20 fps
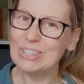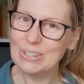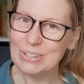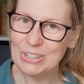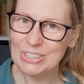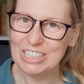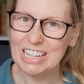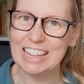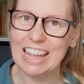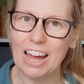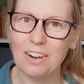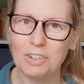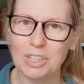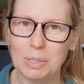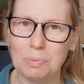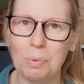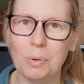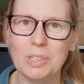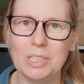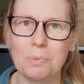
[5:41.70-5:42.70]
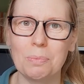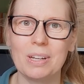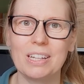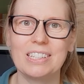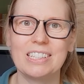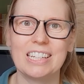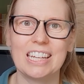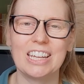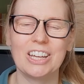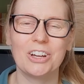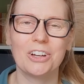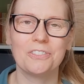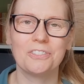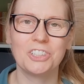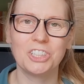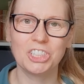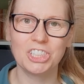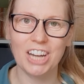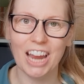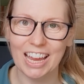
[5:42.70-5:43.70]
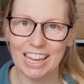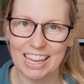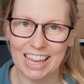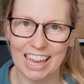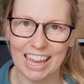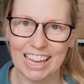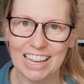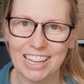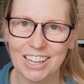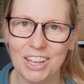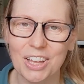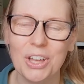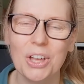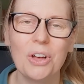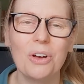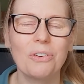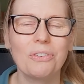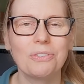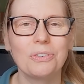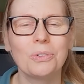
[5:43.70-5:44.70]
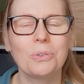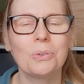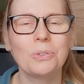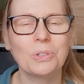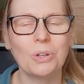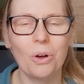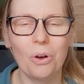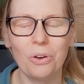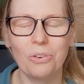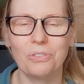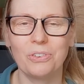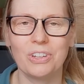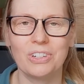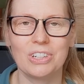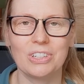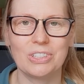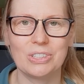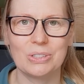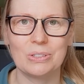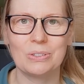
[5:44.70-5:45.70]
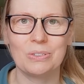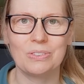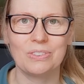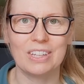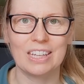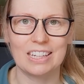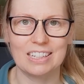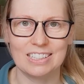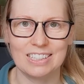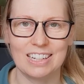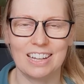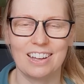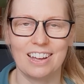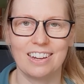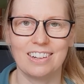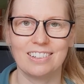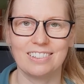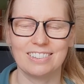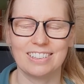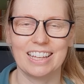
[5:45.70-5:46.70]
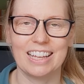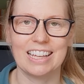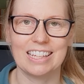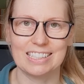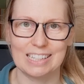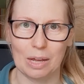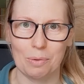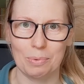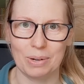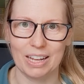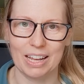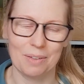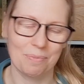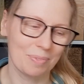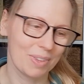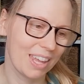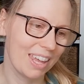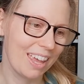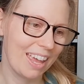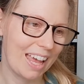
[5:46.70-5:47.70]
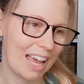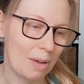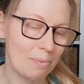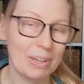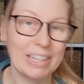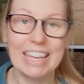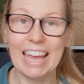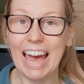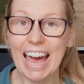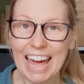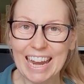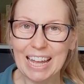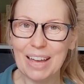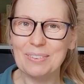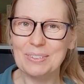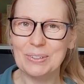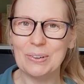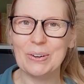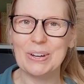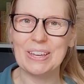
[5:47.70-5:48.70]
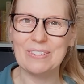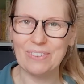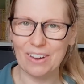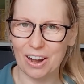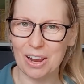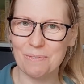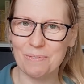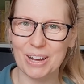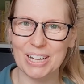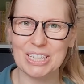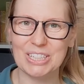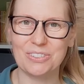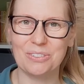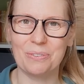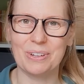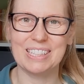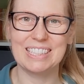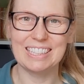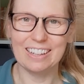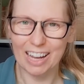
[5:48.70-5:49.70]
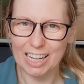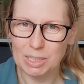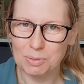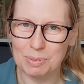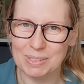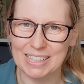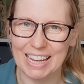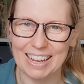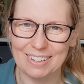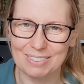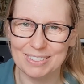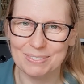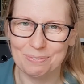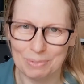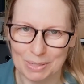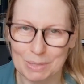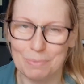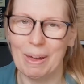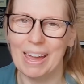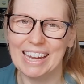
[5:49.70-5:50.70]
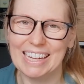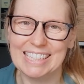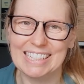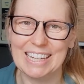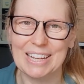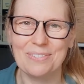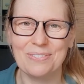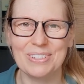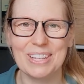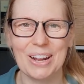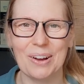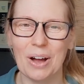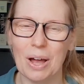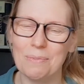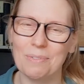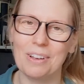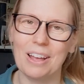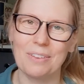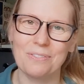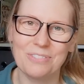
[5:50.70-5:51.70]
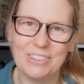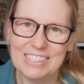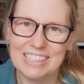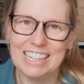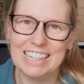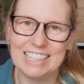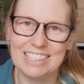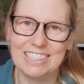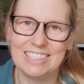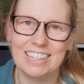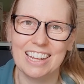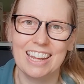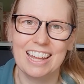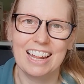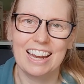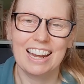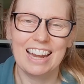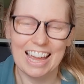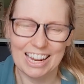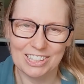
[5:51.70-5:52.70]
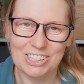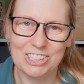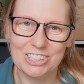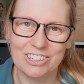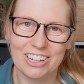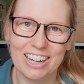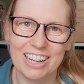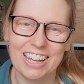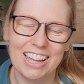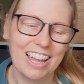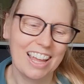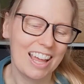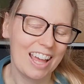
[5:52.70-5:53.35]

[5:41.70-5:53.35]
usually that responsibility of checking falls often to the internal examiner. And again, I'm talking very much from a science perspective. You know, I'm a physics lecturer,